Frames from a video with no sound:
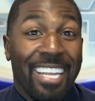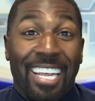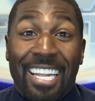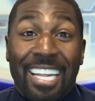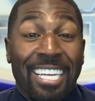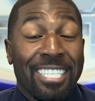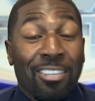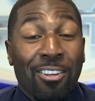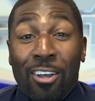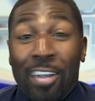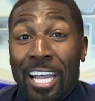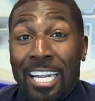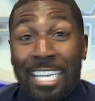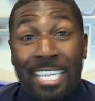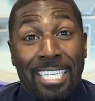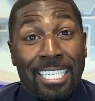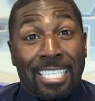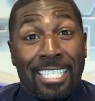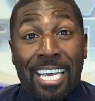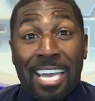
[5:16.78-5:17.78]
That's all I
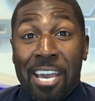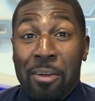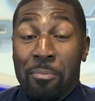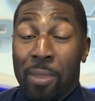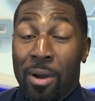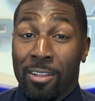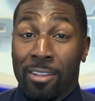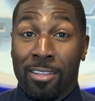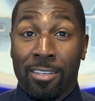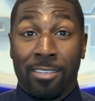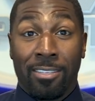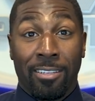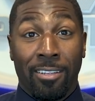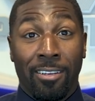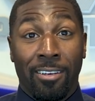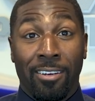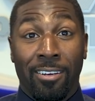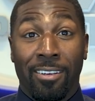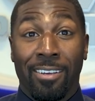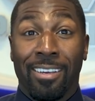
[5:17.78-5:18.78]
need to say about this
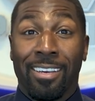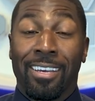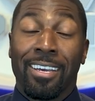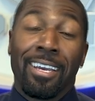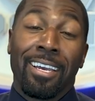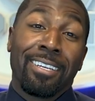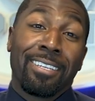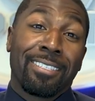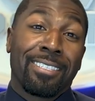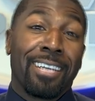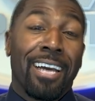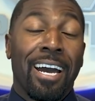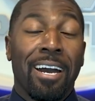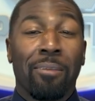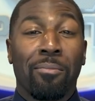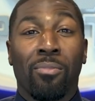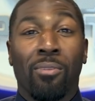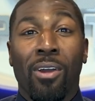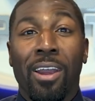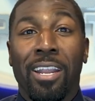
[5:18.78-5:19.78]
look. He's
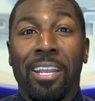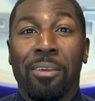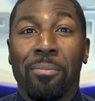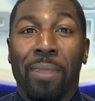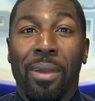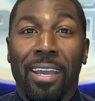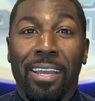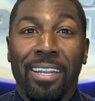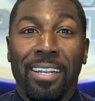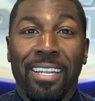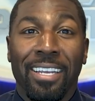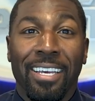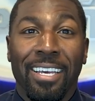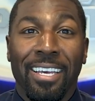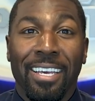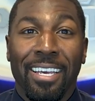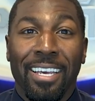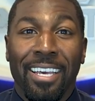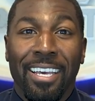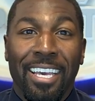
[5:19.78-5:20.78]
Tom Brady, man.
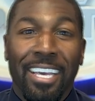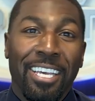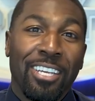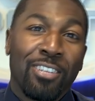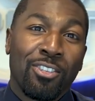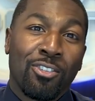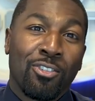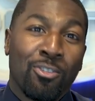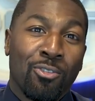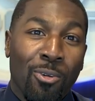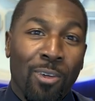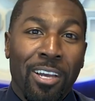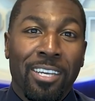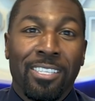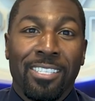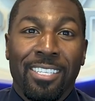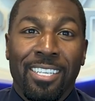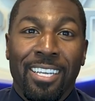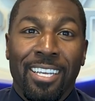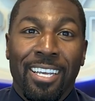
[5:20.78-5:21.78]
He's
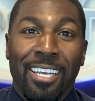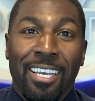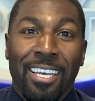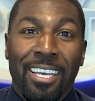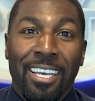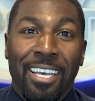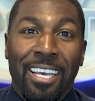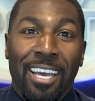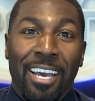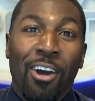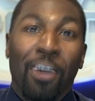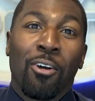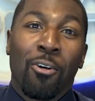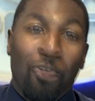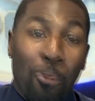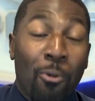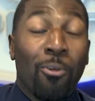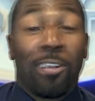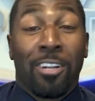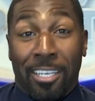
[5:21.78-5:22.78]
dressed
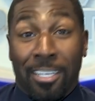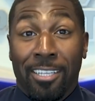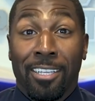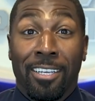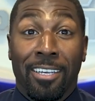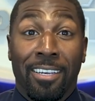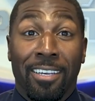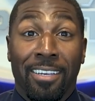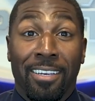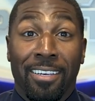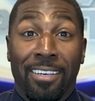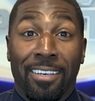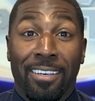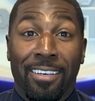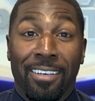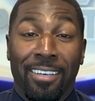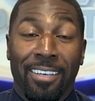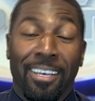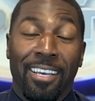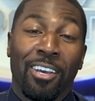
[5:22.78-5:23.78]
accordingly.
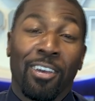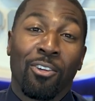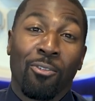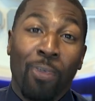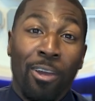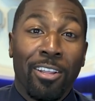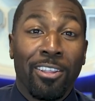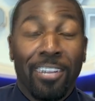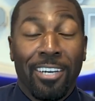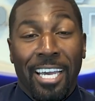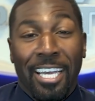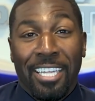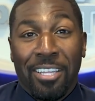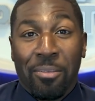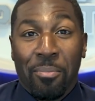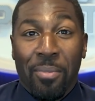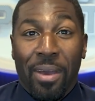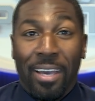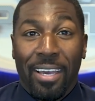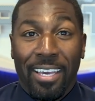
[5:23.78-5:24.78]
Great look at the
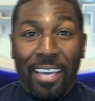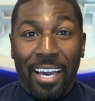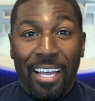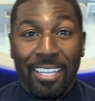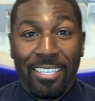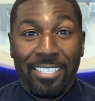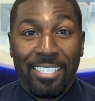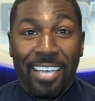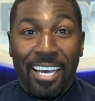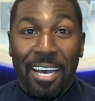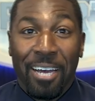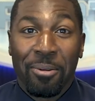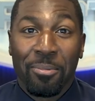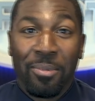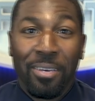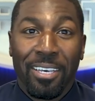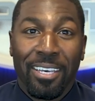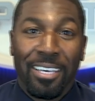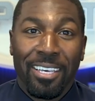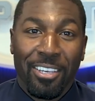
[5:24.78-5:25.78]
Met Gala, Tom.
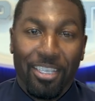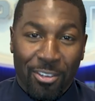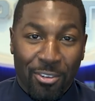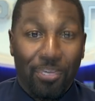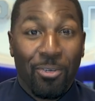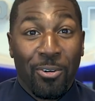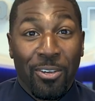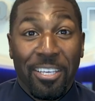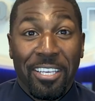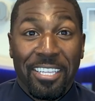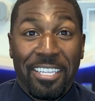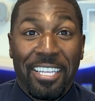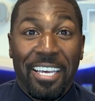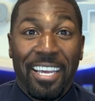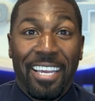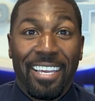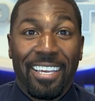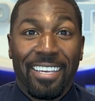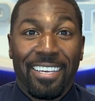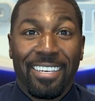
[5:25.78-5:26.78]
You're doing your thing.
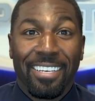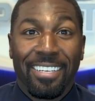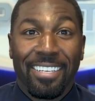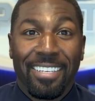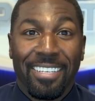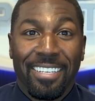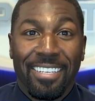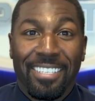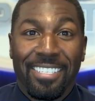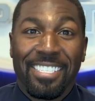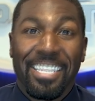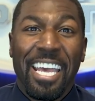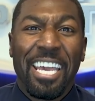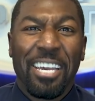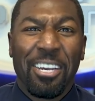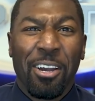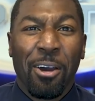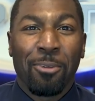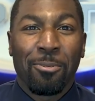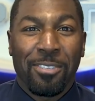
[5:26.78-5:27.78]
Stay
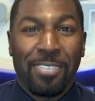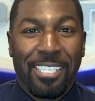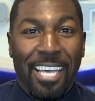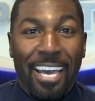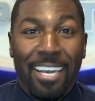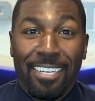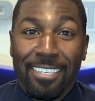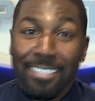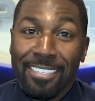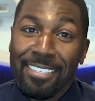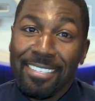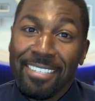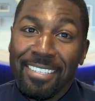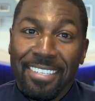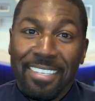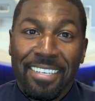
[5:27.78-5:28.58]
GOAT status.